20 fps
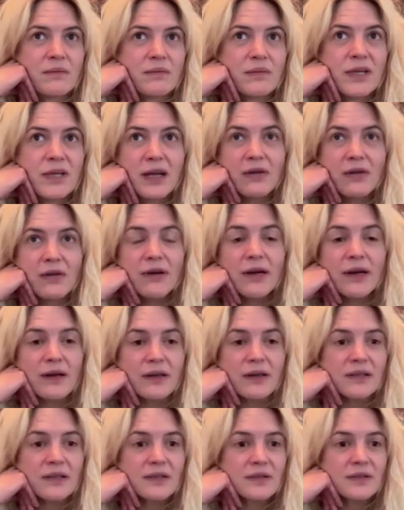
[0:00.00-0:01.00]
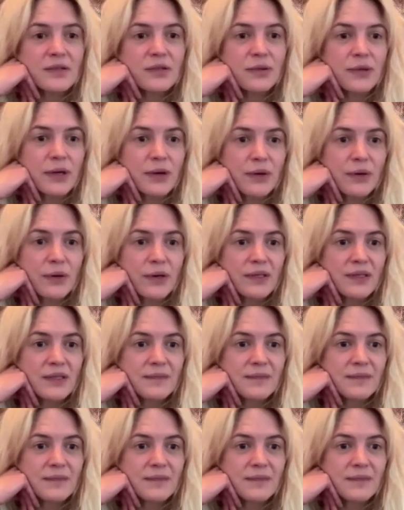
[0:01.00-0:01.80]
we had a record to record.